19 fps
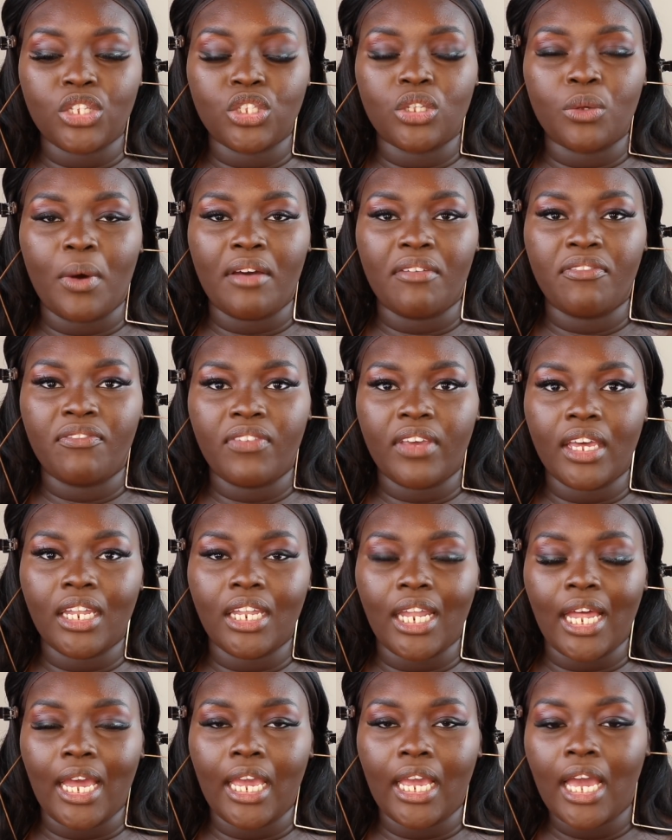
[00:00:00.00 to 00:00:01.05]
So I feel
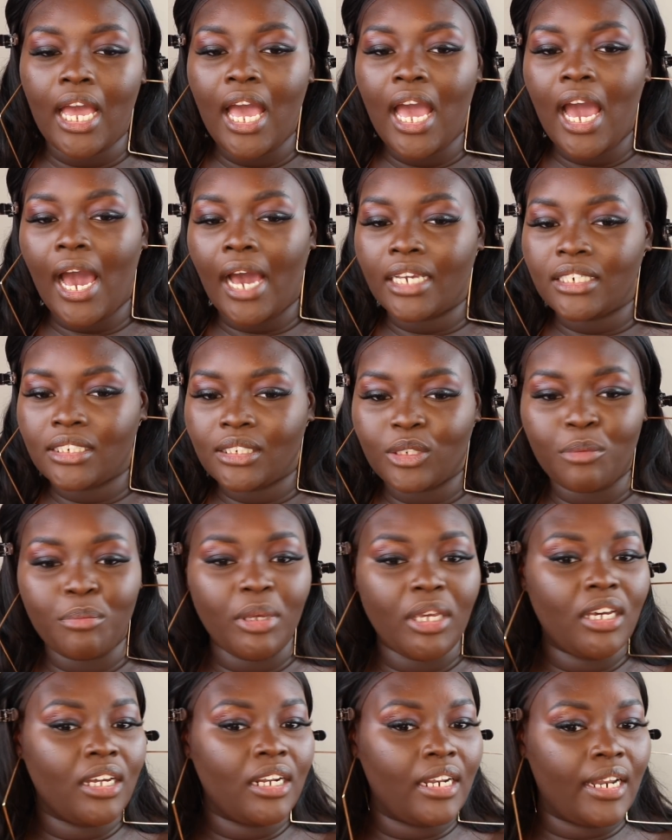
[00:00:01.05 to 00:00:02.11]
like I should
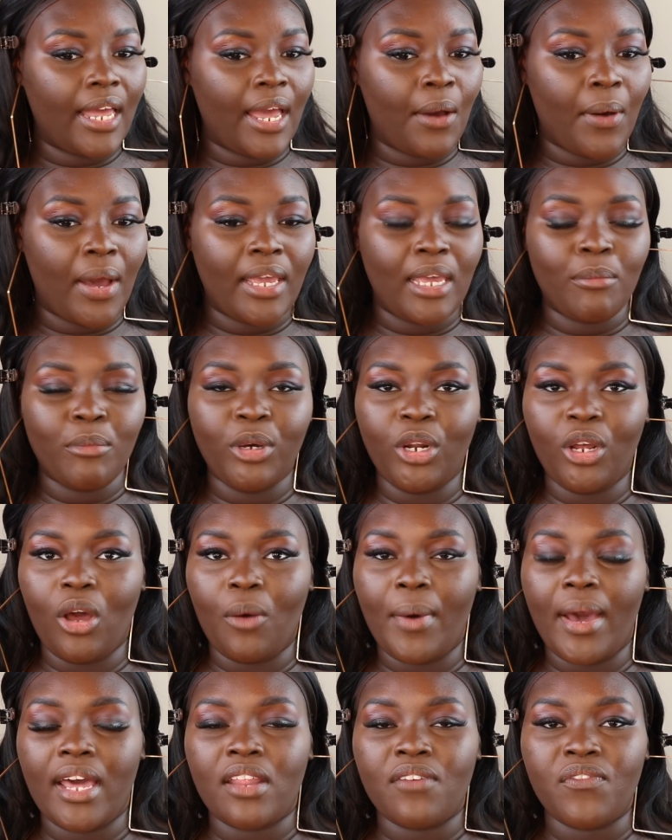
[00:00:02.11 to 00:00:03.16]
be good now. I am going to
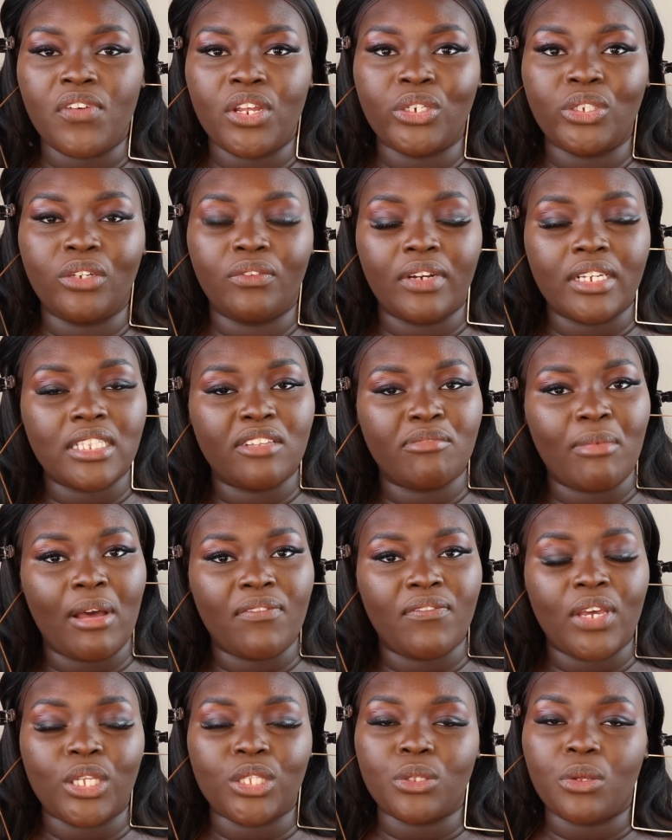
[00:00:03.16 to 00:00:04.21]
go ahead and finish the rest of my
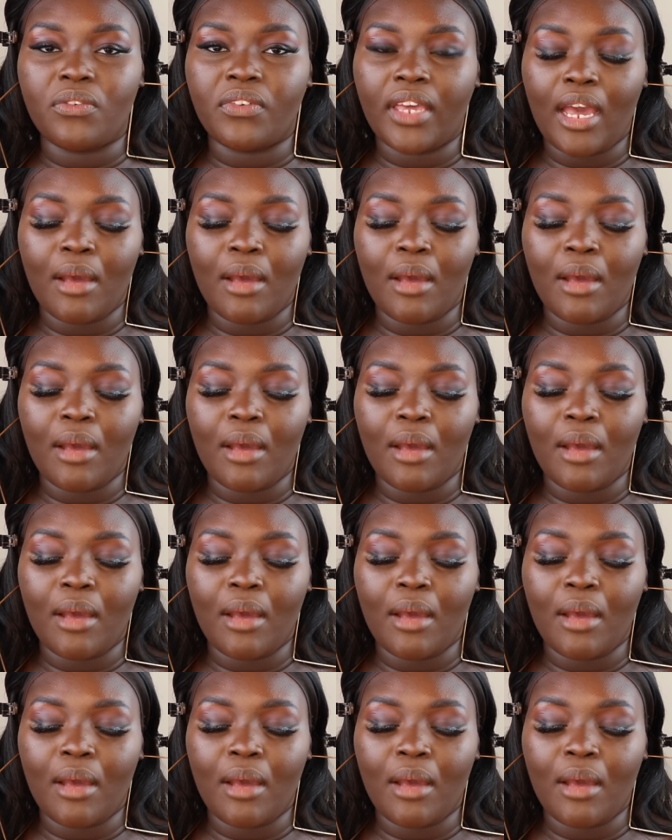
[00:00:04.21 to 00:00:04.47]
face off